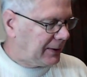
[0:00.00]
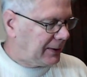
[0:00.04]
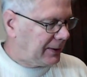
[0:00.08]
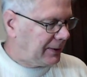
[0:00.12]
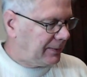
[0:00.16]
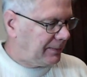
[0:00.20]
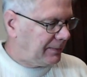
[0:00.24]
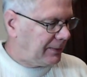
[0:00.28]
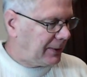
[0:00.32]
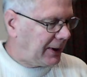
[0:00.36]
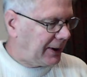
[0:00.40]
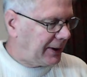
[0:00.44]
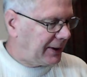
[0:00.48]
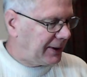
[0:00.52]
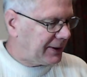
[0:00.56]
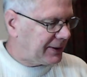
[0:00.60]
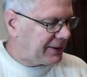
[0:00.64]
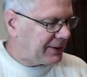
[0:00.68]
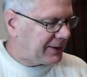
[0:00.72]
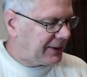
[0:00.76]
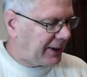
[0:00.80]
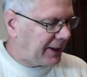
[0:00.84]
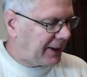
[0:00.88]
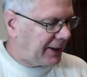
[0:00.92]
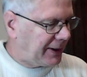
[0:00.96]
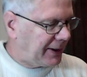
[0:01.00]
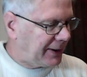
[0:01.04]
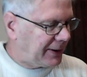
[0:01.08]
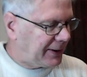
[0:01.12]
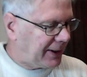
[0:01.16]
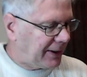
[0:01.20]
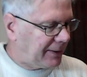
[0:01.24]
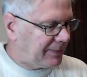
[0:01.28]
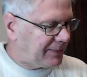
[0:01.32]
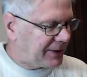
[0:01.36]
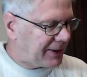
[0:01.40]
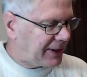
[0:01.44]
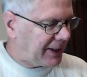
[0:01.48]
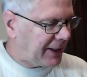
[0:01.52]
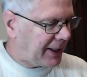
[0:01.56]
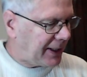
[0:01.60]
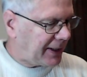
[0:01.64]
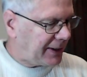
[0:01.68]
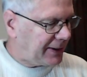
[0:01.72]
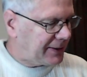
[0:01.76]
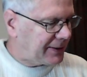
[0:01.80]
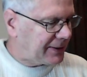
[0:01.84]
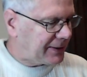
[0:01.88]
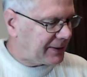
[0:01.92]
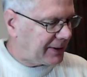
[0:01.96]
minus 9 times
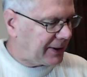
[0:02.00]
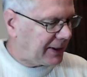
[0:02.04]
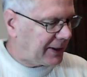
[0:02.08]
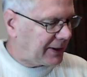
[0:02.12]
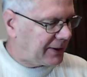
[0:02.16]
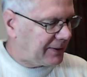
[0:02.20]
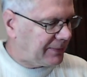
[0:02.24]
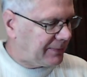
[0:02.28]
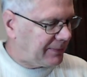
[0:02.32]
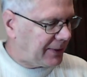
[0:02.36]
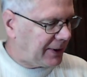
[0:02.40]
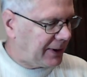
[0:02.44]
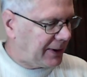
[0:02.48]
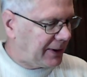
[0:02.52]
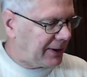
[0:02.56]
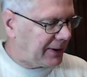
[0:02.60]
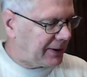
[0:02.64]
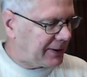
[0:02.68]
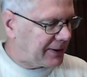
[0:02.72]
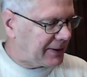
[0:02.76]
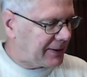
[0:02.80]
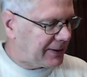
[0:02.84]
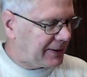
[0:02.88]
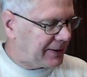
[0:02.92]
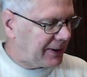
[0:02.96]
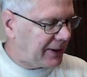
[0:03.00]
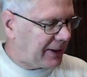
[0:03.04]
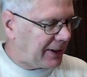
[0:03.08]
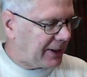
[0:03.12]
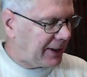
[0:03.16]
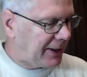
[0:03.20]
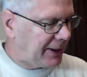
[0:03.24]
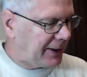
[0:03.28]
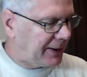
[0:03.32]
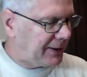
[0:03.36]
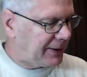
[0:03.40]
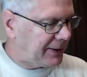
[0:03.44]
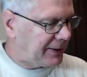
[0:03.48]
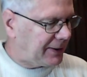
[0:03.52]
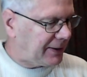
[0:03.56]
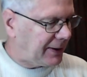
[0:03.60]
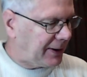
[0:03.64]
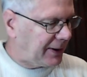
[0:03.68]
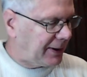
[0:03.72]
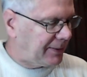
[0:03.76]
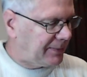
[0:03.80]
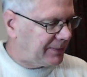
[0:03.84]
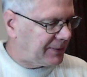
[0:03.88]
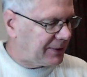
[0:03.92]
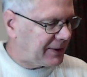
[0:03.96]
x, so that's minus 9
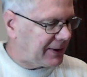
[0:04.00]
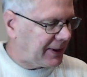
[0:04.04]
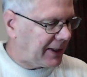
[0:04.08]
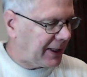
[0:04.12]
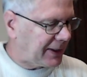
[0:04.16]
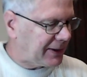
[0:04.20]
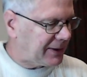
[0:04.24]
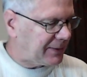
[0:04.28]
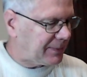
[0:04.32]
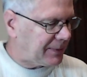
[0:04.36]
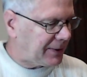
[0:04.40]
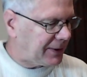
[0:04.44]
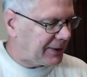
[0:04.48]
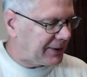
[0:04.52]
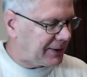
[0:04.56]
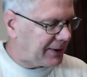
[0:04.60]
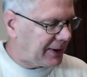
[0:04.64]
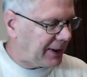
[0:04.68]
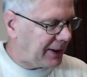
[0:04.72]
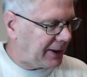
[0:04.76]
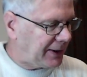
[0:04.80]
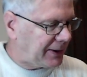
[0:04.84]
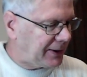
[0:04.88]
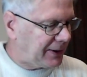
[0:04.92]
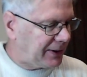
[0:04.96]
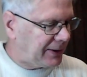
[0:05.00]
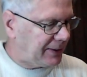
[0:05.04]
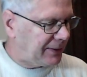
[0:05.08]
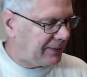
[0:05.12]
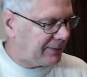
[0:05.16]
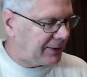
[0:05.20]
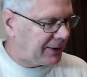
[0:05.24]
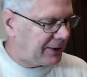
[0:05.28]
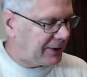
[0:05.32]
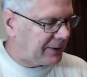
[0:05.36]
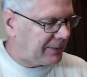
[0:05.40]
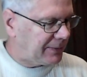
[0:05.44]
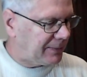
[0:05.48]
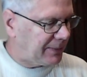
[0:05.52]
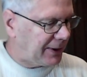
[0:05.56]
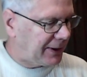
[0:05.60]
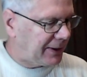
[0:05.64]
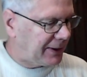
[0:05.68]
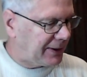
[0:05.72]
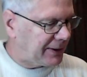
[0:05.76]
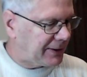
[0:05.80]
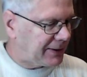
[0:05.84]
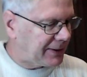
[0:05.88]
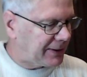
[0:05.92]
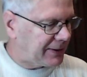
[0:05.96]
times x plus h, which is
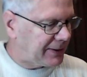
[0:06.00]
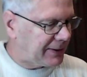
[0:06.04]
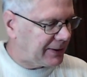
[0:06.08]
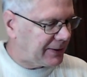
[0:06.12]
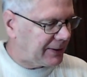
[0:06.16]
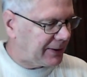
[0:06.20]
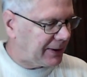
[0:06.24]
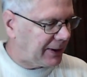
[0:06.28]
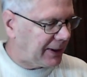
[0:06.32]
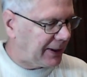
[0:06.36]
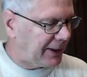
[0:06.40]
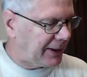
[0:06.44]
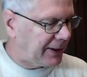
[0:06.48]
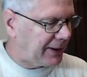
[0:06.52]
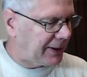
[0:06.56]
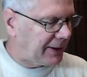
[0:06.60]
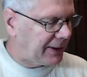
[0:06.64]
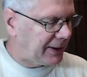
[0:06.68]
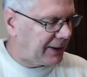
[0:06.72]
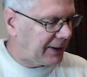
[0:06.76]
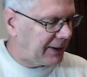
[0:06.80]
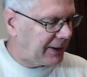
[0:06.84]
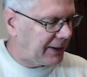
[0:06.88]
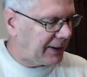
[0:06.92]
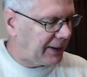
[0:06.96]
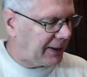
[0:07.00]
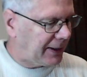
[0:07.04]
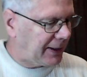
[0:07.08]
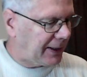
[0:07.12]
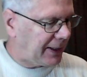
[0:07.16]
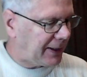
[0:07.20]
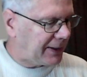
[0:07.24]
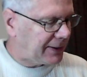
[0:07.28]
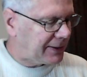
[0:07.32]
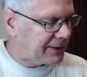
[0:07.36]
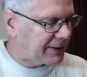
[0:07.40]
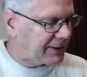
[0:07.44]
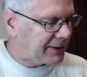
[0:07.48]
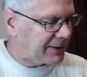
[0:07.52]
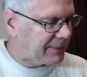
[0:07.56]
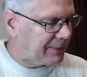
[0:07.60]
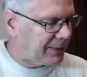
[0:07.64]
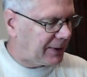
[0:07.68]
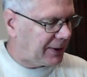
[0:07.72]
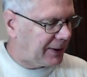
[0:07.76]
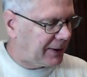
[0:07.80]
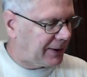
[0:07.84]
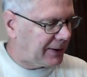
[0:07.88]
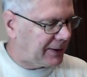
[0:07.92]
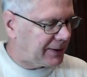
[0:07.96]
minus 9x
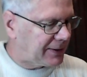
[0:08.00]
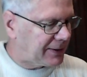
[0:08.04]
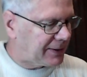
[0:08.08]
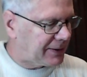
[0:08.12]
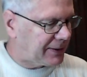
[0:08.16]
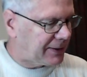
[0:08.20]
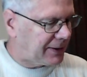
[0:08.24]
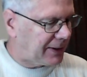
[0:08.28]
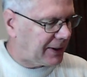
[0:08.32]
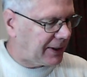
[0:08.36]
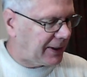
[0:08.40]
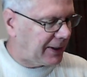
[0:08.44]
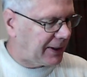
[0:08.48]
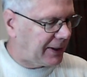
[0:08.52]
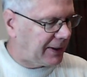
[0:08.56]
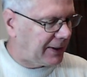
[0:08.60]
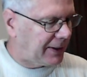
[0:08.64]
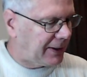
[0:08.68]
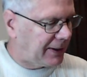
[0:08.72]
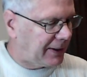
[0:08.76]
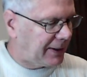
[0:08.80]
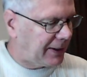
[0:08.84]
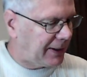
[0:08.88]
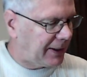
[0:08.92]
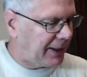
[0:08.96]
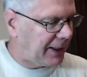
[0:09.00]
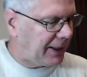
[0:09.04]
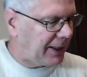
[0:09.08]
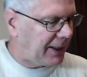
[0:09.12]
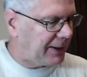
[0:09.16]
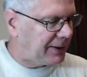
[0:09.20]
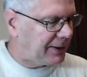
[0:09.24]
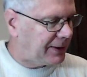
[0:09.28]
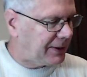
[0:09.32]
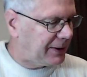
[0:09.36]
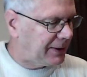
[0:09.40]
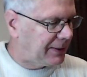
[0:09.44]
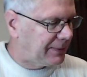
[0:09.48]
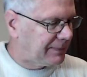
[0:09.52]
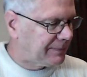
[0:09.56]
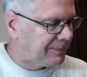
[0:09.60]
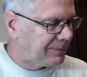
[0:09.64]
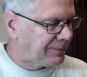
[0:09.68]
minus 9h.